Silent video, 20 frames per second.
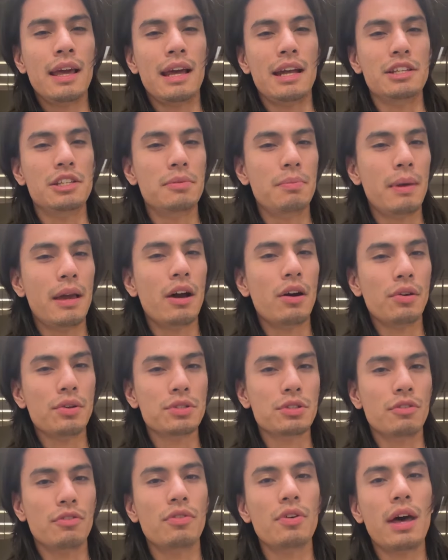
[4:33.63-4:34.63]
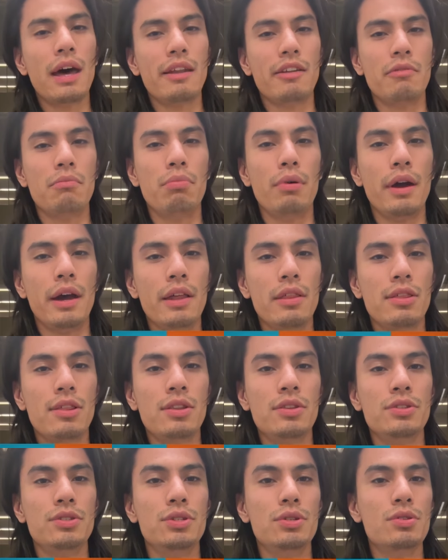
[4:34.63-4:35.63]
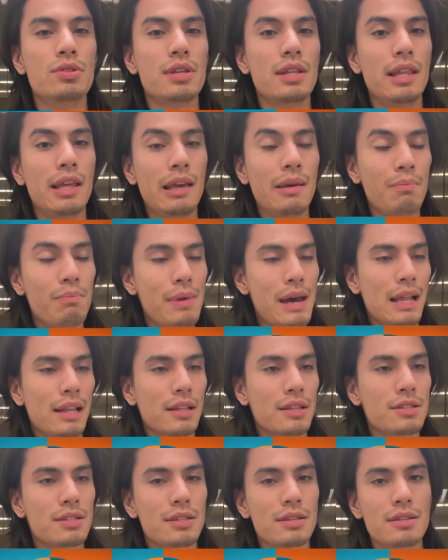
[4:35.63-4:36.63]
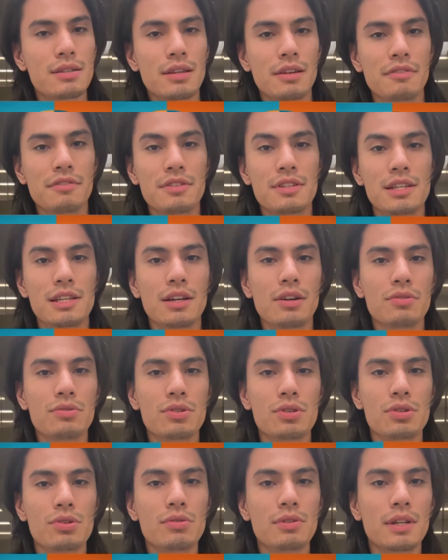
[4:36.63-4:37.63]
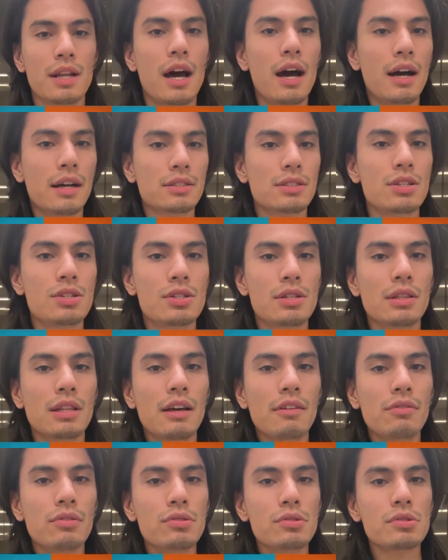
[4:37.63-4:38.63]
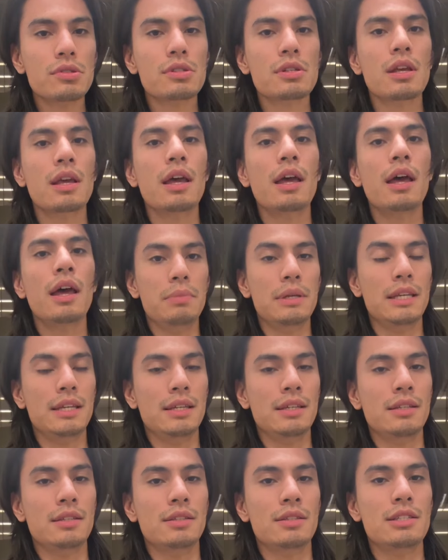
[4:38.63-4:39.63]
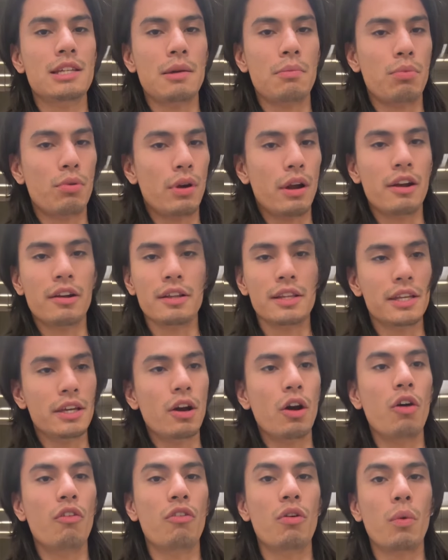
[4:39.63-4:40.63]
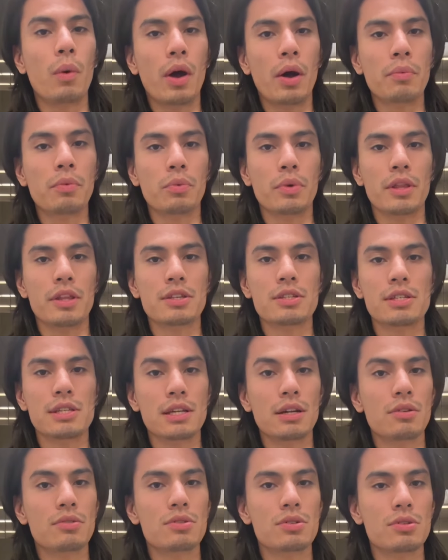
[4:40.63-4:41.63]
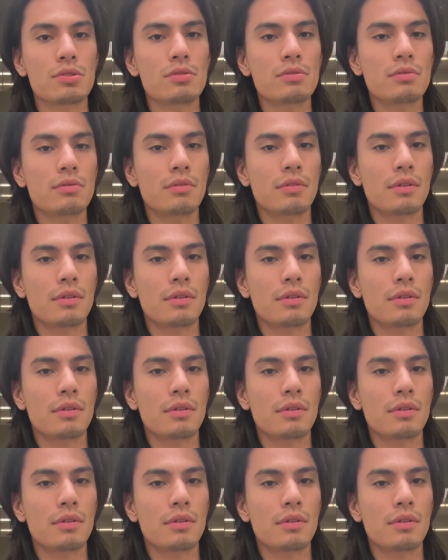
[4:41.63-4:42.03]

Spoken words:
And you may also feel out of breath due to the imbalances of CO2 and oxygen levels being temporarily overwhelmed with CO2